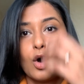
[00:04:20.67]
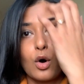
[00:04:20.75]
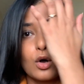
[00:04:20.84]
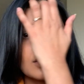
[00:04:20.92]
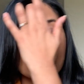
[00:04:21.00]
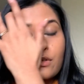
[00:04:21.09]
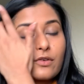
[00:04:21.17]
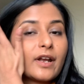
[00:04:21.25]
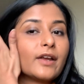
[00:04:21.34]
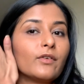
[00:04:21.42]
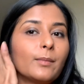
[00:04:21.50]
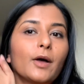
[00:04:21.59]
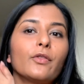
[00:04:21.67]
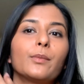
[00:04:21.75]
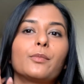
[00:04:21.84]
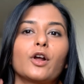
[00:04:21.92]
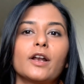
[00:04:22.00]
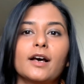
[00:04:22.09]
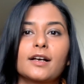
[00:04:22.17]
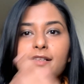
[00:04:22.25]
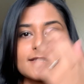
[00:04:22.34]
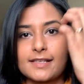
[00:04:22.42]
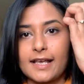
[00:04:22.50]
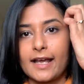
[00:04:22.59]
also rave about the
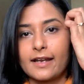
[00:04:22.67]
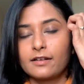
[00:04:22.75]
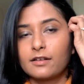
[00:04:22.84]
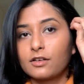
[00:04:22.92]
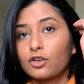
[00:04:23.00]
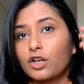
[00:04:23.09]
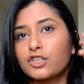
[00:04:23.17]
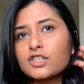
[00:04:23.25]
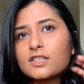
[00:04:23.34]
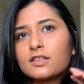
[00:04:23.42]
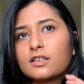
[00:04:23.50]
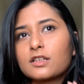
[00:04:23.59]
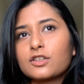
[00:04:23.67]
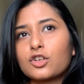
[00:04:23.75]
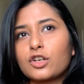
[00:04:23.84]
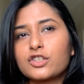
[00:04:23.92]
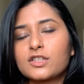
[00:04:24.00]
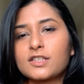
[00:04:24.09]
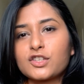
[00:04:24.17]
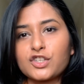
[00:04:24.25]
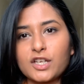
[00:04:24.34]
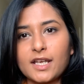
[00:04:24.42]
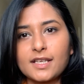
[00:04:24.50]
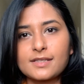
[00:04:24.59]
products, and not just the
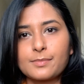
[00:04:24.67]
shakes,